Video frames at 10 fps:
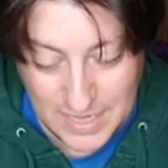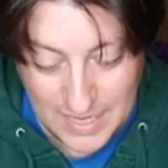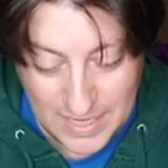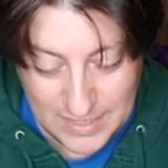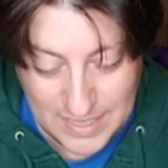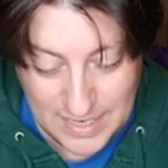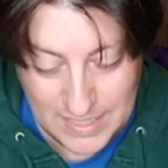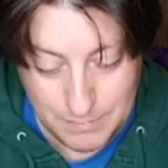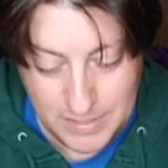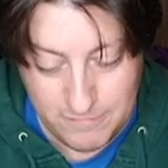Okay, and
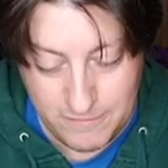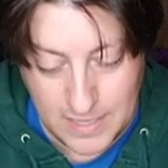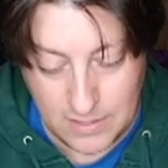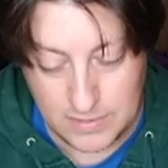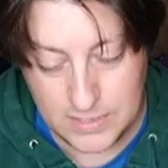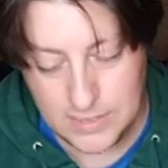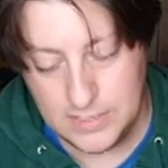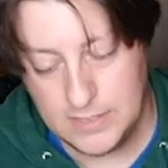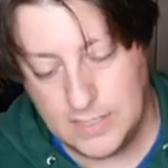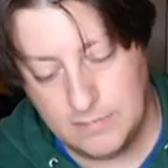to be fair, this
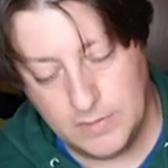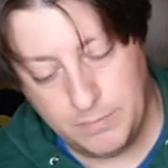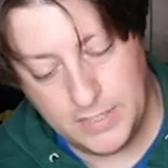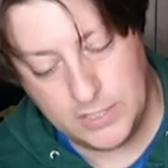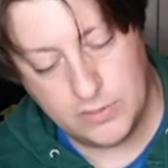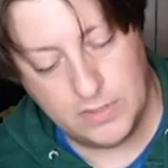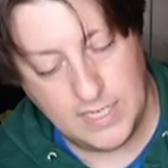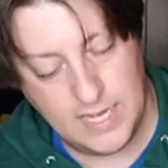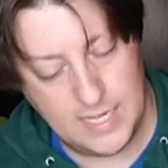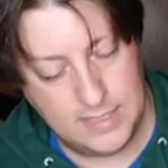is the picture they
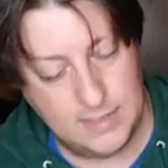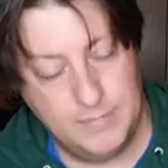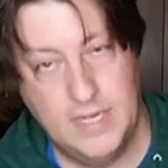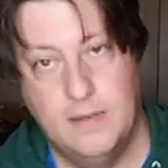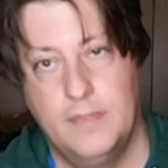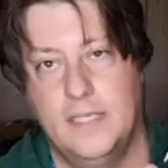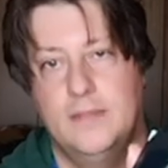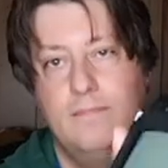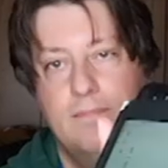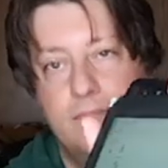had up. Now I'm gonna,
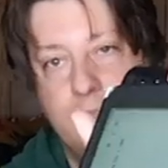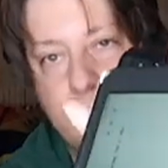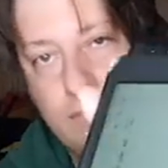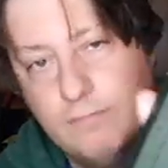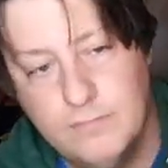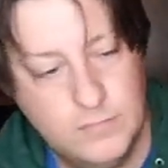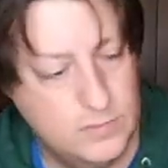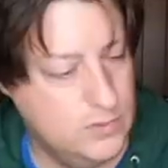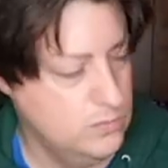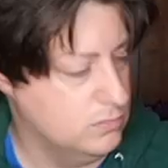
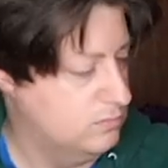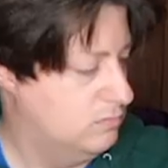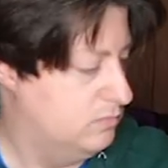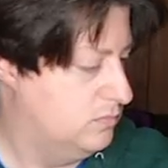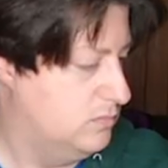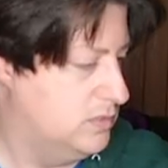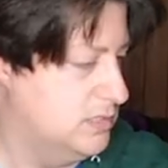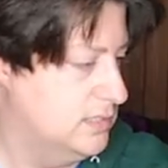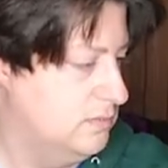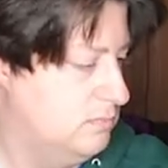ooh, one
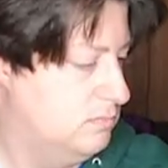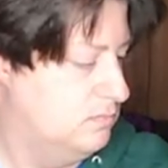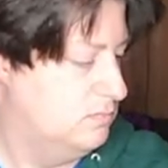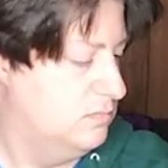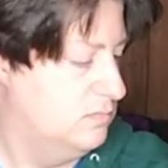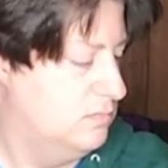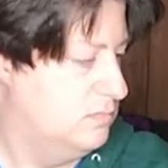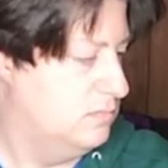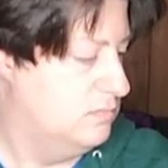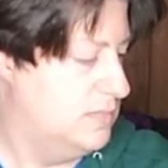second.
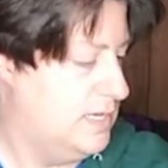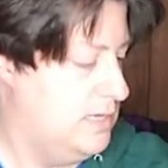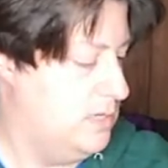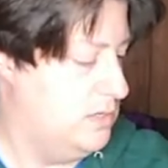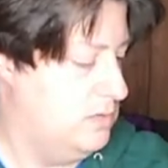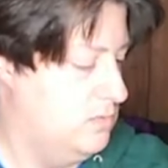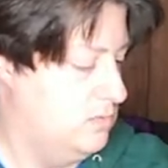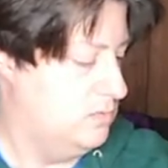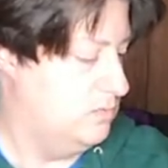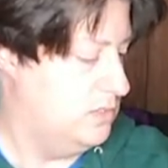Hello,
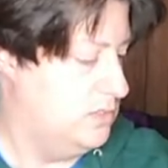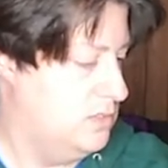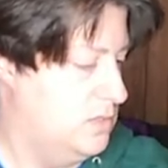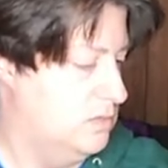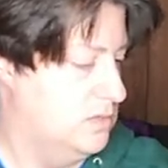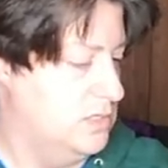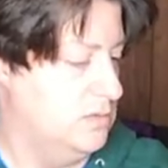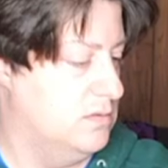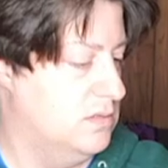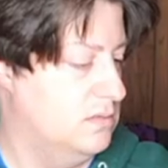where'd you go? There
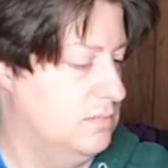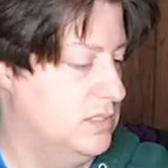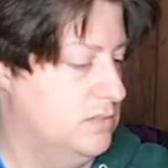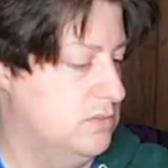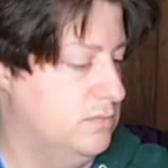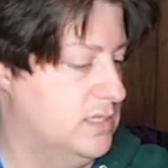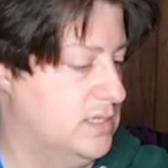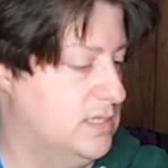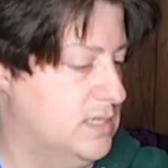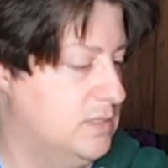you are. Let me zoom in
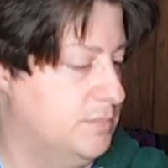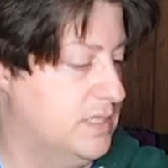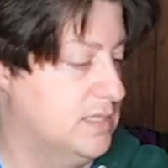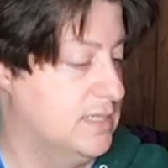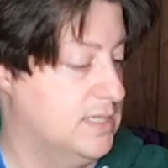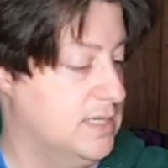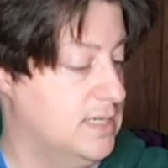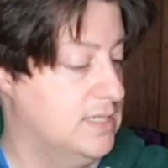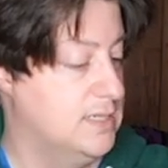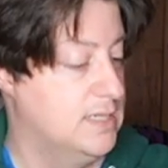on that as best I
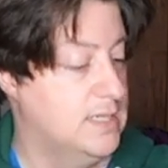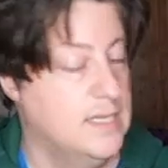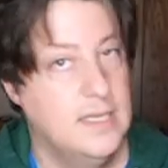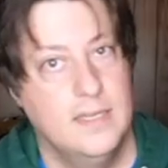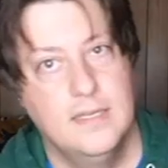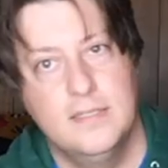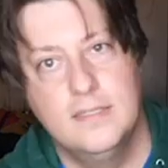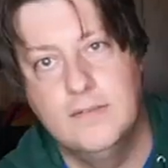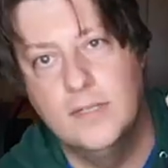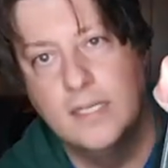can.
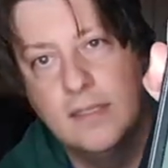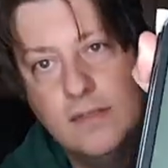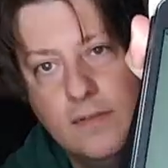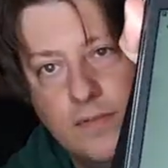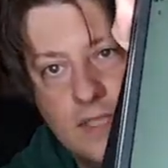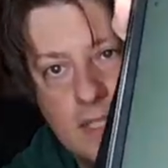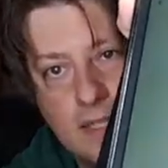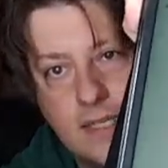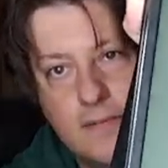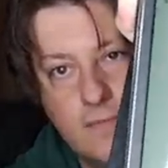See what I can do. You see
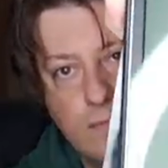that?